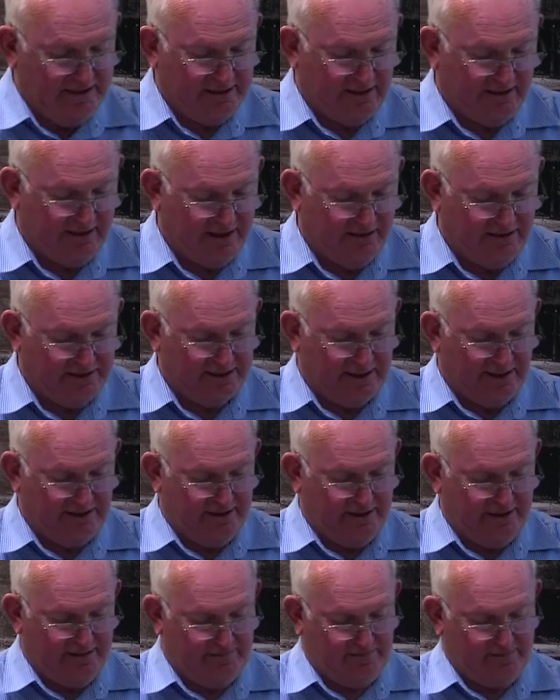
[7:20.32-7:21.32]
So he also
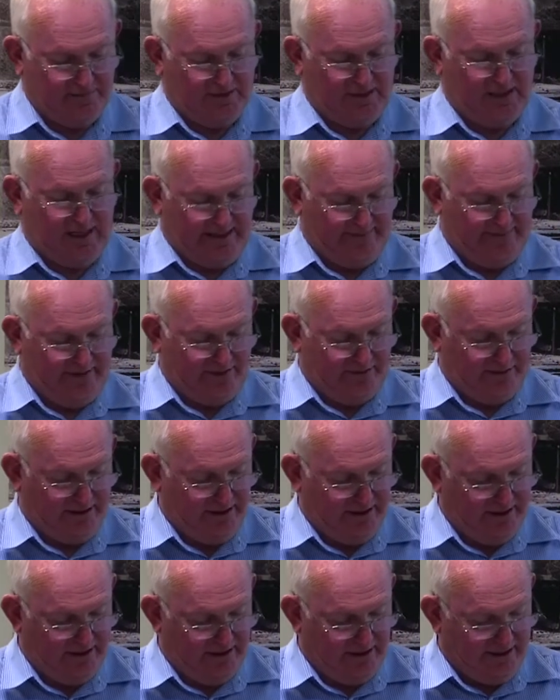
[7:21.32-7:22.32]
did
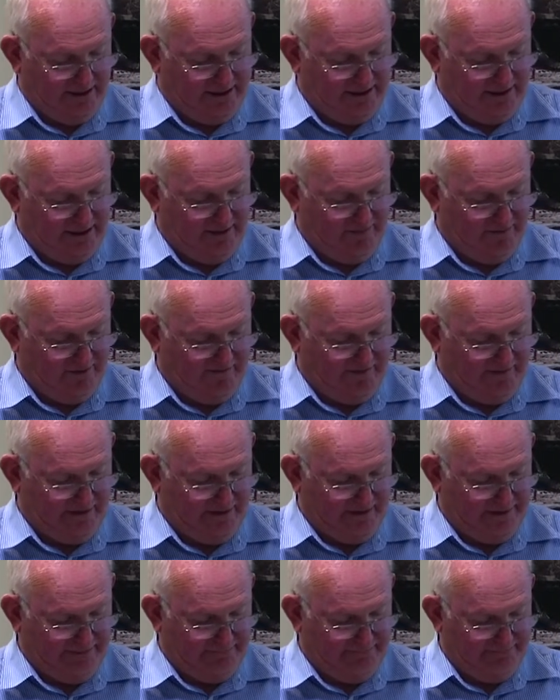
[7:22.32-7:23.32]
carpentry and timber
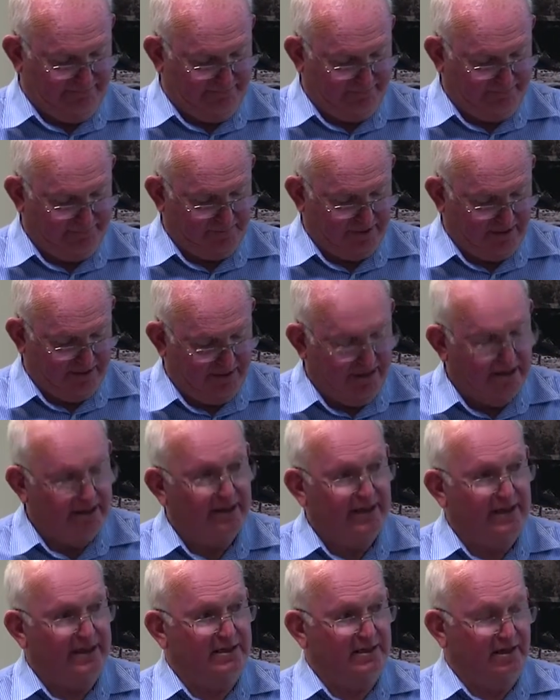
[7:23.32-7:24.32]
building.
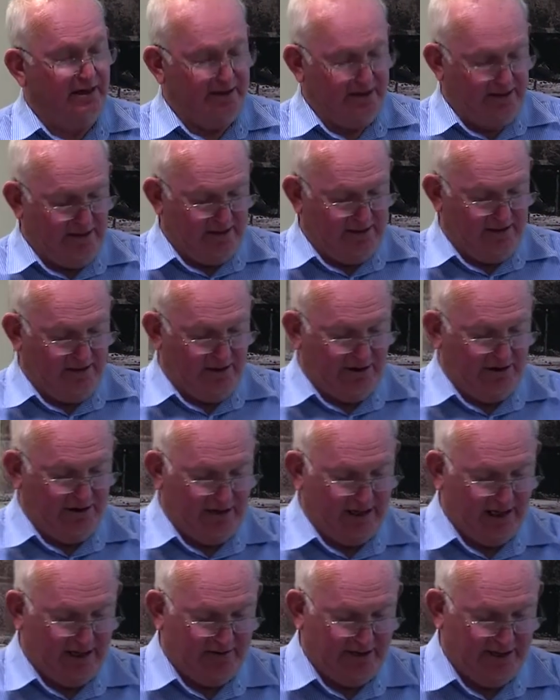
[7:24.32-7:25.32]
He died in
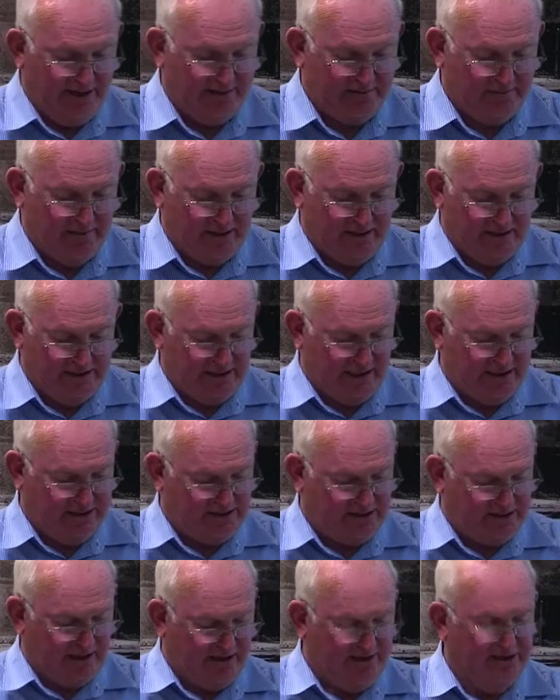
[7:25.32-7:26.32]
1908, and his
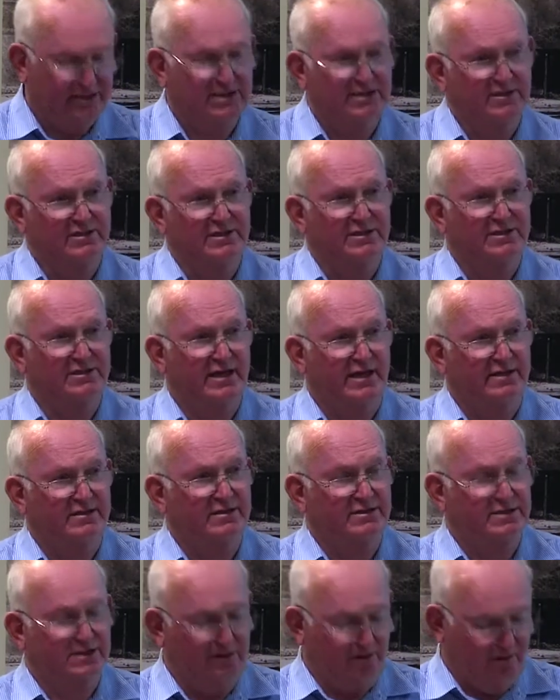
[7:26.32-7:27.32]
headstone is still
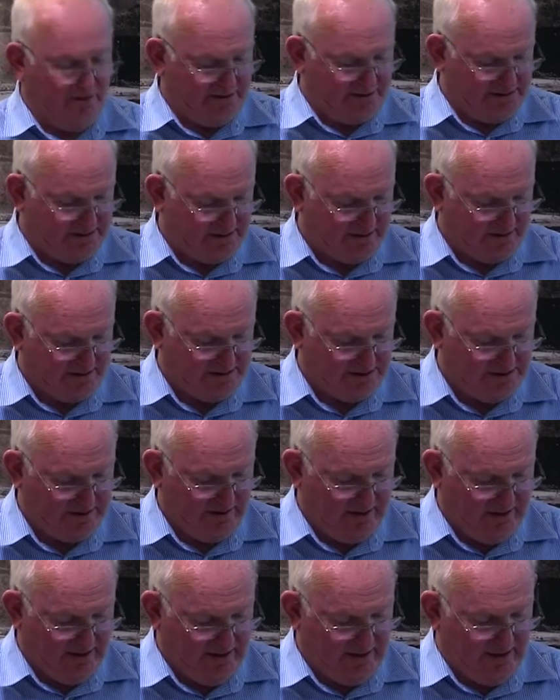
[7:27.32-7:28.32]
intact in St Augustine's
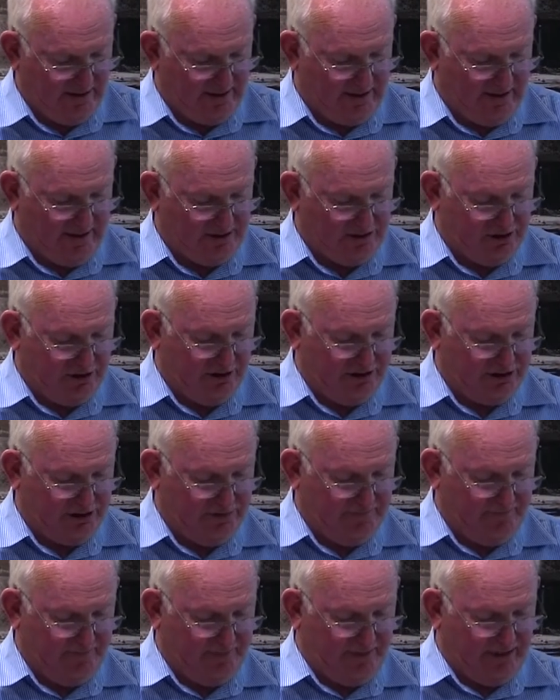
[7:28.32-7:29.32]
uh,
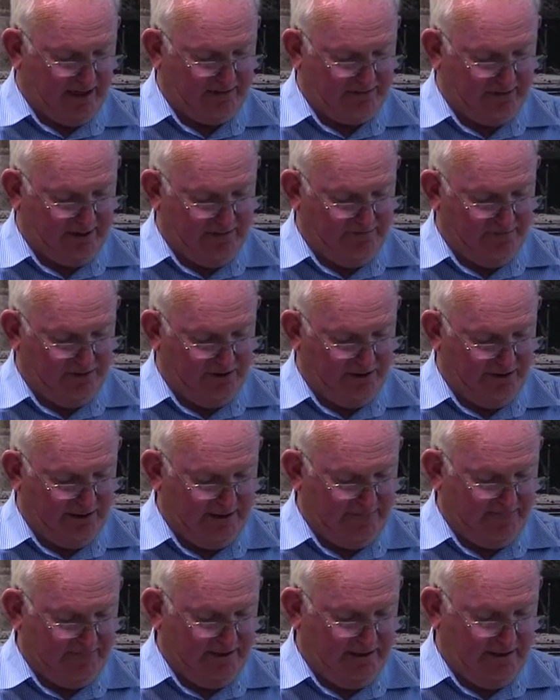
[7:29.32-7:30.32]
Church, Park Road,
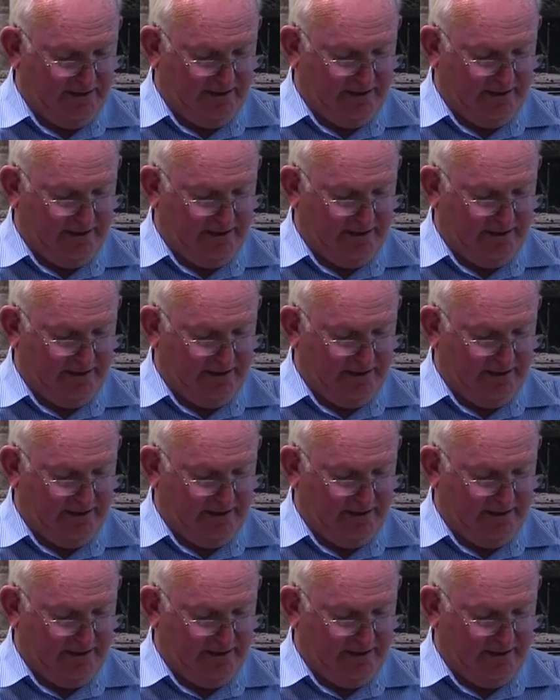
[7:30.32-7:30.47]
Bulli.